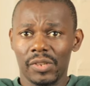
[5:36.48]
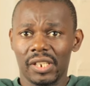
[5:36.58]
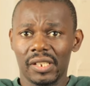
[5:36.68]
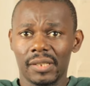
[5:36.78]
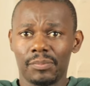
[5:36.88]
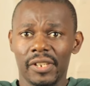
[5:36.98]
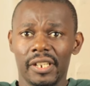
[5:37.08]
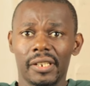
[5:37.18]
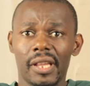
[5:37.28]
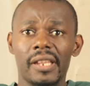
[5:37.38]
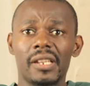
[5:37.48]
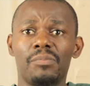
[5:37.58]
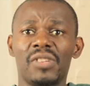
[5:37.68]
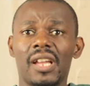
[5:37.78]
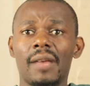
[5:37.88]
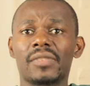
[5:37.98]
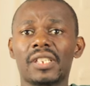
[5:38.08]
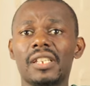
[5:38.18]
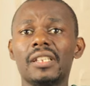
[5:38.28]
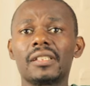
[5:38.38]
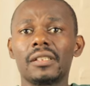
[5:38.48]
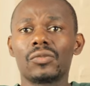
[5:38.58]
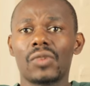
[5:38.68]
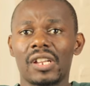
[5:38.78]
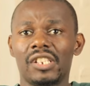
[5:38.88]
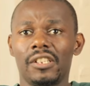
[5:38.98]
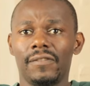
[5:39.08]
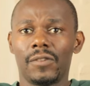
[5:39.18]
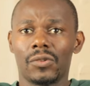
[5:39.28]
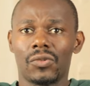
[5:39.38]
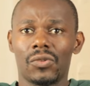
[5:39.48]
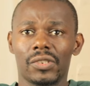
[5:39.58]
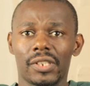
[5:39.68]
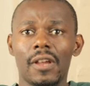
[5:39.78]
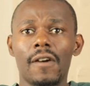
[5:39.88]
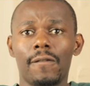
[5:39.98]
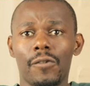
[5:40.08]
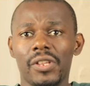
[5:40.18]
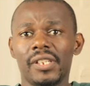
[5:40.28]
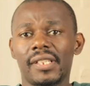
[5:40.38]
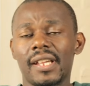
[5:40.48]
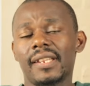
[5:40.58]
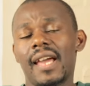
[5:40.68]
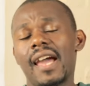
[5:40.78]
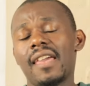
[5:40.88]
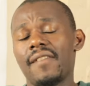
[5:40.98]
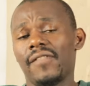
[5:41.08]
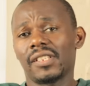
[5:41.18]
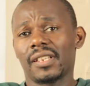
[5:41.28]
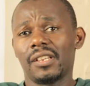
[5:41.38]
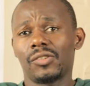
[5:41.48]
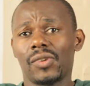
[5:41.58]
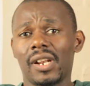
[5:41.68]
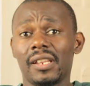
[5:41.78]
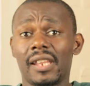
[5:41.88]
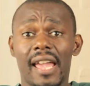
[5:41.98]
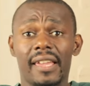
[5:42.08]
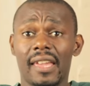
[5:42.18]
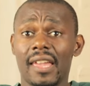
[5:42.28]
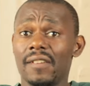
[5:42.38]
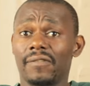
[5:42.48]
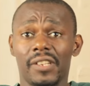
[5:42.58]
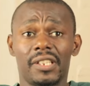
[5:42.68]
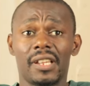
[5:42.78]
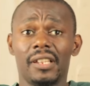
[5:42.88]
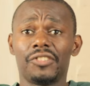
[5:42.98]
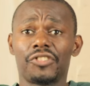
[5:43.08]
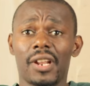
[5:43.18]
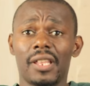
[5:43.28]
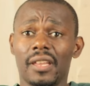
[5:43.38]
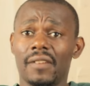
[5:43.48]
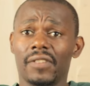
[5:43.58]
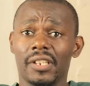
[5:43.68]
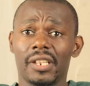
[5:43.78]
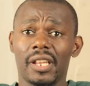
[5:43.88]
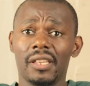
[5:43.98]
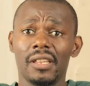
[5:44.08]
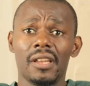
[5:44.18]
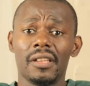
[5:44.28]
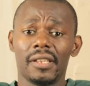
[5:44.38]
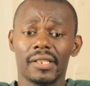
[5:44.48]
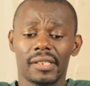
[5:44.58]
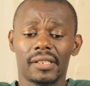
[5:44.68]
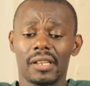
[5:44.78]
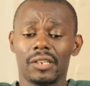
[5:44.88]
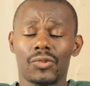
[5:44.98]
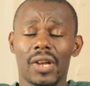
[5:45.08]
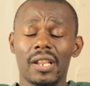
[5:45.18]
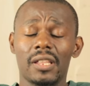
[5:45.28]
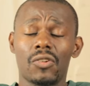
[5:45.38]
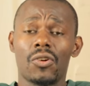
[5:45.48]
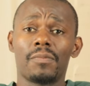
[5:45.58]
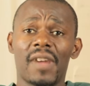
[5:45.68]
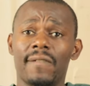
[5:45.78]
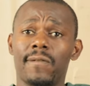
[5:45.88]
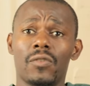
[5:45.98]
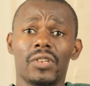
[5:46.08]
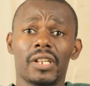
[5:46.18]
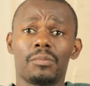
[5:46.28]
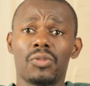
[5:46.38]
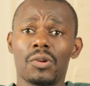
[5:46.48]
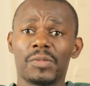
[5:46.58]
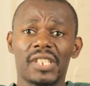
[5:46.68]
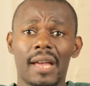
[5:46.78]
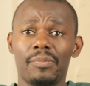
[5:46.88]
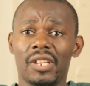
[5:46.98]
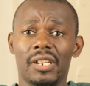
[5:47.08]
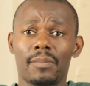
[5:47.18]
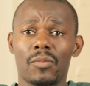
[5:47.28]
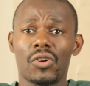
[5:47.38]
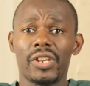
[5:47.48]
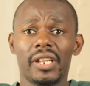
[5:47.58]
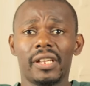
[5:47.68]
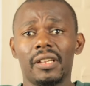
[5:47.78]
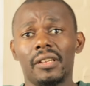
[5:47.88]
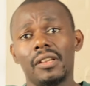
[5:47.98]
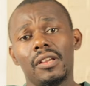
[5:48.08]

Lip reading: be disciplined, and it becomes easy to achieve your goals. For instance, I have a schedule like every day, literally every day. There's a schedule on my phone that pops up in the morning,